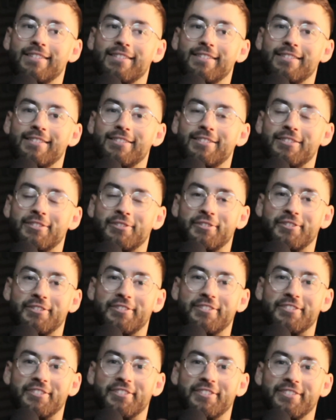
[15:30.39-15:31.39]
Oh,
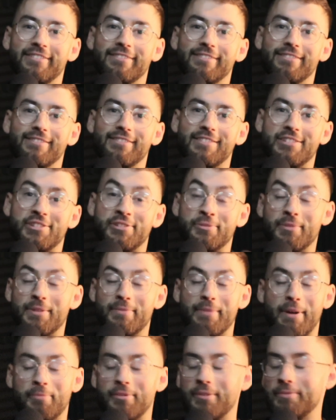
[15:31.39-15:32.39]
God. Some of
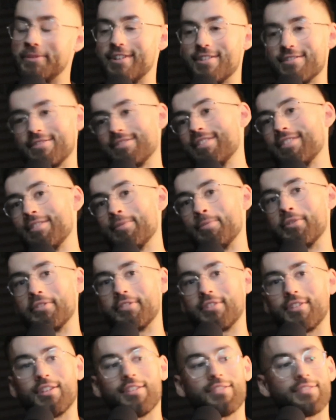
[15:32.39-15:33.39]
them I probably can't say on a
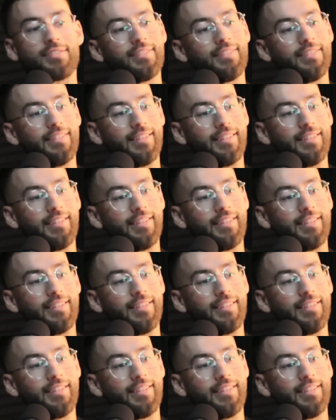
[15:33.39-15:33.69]
podcast.